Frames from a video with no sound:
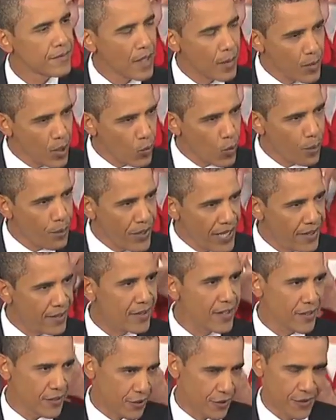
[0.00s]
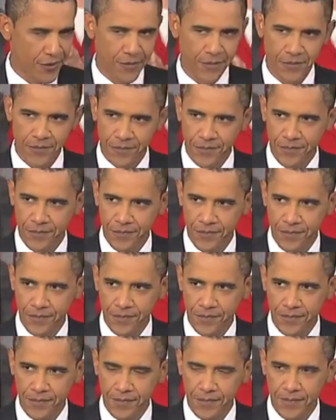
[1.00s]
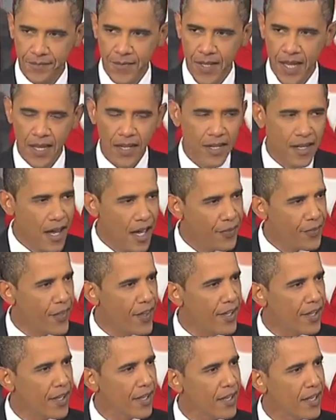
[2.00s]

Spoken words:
me repeat this. Nothing